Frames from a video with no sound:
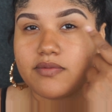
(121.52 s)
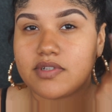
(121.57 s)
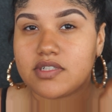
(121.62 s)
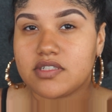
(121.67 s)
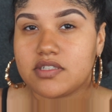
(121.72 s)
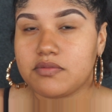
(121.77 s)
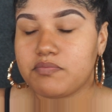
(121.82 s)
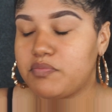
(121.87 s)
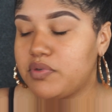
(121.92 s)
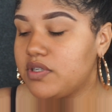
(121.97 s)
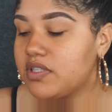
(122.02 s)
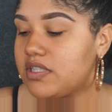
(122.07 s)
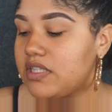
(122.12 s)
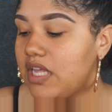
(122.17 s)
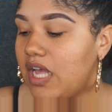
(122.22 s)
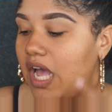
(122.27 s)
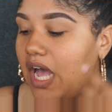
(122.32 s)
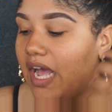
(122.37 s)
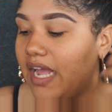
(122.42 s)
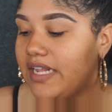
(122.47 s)
want to put
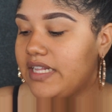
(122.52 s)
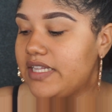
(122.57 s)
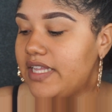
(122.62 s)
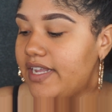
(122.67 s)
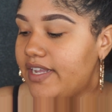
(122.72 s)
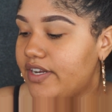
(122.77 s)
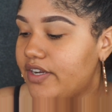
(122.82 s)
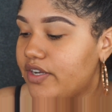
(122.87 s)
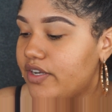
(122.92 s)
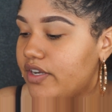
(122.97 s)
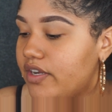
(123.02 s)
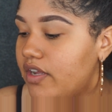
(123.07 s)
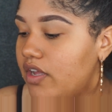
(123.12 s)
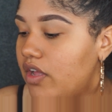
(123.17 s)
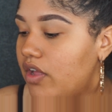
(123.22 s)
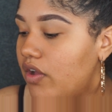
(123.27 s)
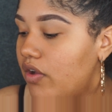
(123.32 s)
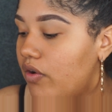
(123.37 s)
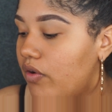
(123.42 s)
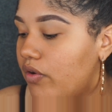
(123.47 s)
the highlighter
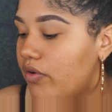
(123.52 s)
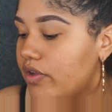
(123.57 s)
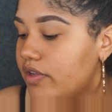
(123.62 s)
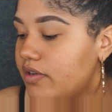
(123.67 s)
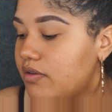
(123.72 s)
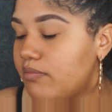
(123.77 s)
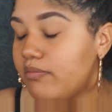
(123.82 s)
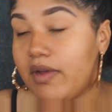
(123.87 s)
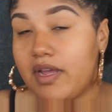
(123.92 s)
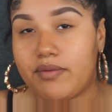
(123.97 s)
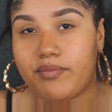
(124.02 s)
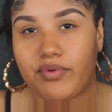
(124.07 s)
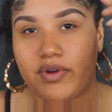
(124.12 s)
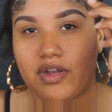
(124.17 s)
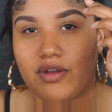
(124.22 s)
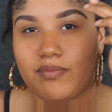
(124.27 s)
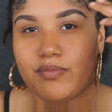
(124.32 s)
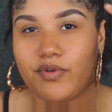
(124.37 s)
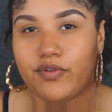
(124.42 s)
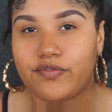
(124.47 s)
on my
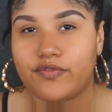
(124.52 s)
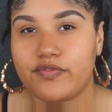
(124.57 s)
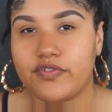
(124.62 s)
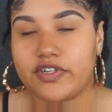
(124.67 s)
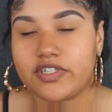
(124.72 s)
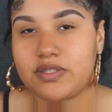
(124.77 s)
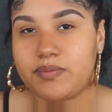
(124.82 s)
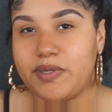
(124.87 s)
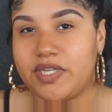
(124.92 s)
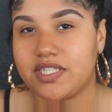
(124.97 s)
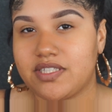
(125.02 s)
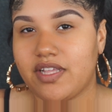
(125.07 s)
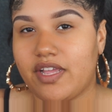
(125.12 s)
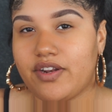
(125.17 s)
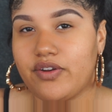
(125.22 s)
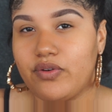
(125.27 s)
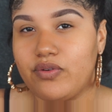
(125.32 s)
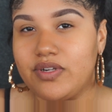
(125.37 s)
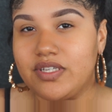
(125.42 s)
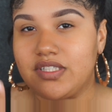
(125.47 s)
brow bone first, because
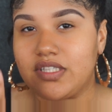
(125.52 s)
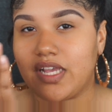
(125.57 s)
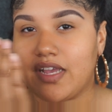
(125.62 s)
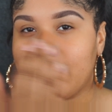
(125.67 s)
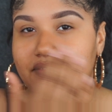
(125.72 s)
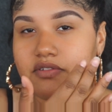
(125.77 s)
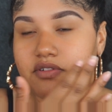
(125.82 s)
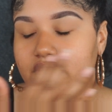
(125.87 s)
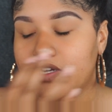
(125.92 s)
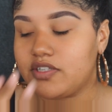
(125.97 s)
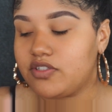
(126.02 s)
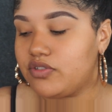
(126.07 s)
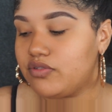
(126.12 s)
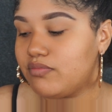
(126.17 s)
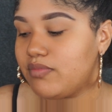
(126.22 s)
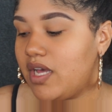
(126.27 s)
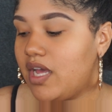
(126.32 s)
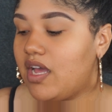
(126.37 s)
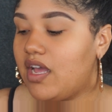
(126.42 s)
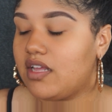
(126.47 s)
I notice after I do
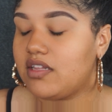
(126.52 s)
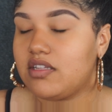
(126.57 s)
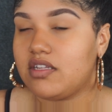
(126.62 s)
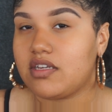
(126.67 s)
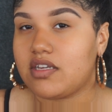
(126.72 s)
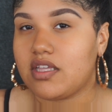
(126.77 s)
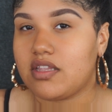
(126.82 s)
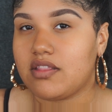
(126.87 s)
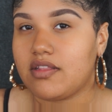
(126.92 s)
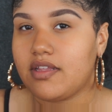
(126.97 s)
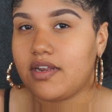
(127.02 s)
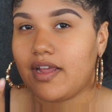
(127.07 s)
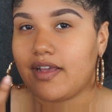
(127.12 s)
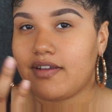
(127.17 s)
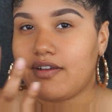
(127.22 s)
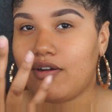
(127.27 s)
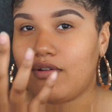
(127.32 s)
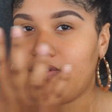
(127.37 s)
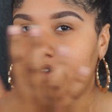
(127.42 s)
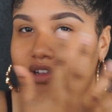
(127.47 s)
my eye look and then
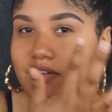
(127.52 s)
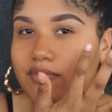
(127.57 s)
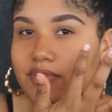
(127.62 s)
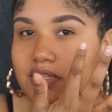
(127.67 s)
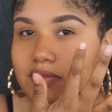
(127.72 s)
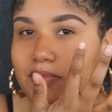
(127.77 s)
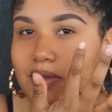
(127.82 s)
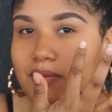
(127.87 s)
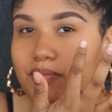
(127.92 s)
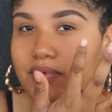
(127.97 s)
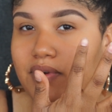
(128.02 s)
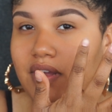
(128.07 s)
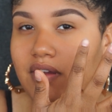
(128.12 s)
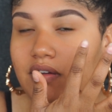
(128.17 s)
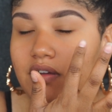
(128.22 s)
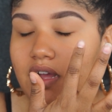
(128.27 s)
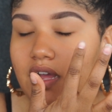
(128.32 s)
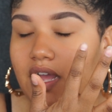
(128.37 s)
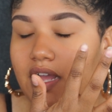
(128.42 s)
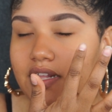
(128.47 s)
I go in with my
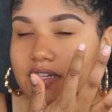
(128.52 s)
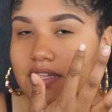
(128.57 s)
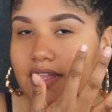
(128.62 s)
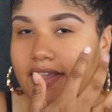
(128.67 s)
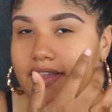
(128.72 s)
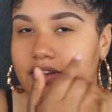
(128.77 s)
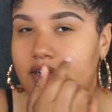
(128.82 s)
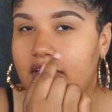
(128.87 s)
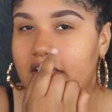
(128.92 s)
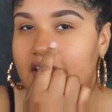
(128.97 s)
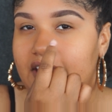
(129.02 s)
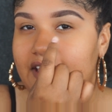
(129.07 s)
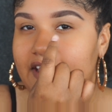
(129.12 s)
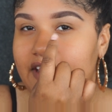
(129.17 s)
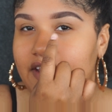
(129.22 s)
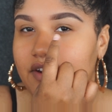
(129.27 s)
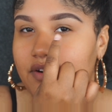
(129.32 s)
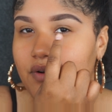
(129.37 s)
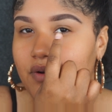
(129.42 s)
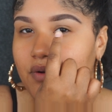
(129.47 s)
brow highlight,
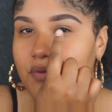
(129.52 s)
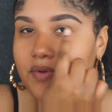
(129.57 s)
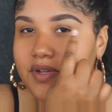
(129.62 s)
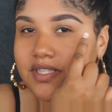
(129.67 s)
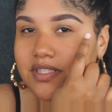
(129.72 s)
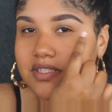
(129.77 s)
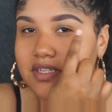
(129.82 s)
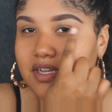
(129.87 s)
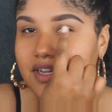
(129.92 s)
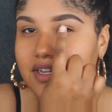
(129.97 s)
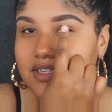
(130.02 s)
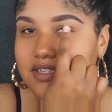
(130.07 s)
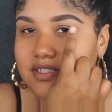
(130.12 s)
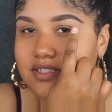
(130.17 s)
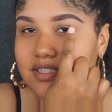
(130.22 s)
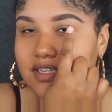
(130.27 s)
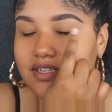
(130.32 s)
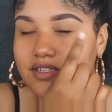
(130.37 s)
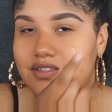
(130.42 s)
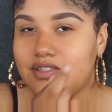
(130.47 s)
it always kind
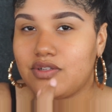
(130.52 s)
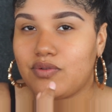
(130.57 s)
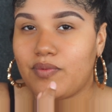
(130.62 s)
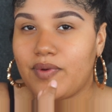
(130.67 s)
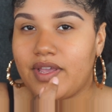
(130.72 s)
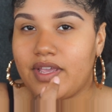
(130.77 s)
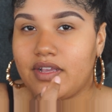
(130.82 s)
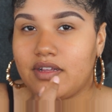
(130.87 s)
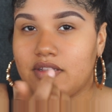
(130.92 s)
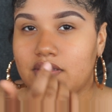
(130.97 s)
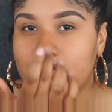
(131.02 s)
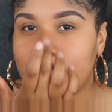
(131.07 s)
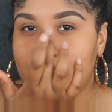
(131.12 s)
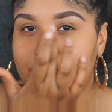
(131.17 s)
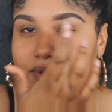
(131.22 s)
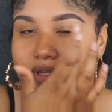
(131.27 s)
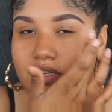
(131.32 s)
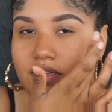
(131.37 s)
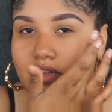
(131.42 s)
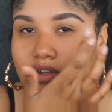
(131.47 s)
of takes away a little
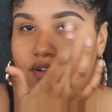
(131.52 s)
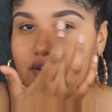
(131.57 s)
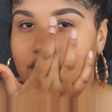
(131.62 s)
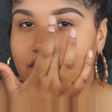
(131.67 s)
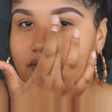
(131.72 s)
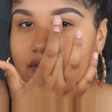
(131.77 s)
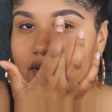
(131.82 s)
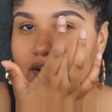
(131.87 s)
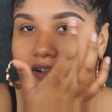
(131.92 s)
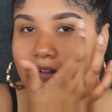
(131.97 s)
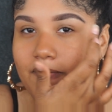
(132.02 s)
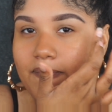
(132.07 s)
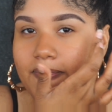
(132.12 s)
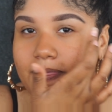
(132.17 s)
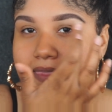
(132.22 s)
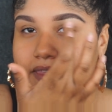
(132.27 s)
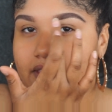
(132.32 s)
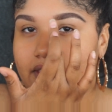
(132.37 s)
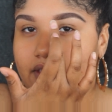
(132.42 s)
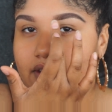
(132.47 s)
bit of
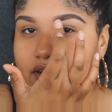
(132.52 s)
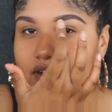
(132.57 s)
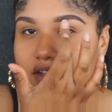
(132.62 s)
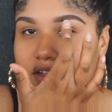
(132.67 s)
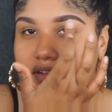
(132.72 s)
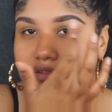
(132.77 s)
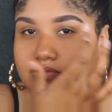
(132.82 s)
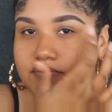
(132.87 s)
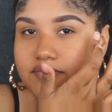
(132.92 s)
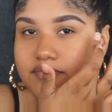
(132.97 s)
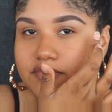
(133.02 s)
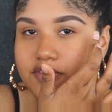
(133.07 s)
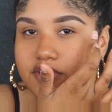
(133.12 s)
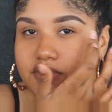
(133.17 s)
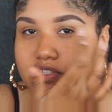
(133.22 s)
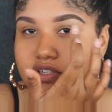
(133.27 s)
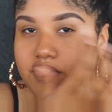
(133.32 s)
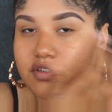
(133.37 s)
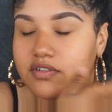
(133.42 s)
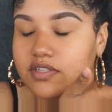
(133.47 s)
the
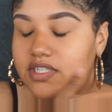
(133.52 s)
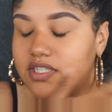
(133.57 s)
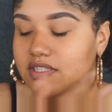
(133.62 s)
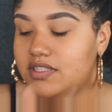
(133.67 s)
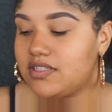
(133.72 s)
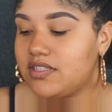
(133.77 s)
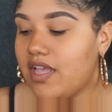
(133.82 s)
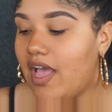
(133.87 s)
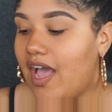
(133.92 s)
crease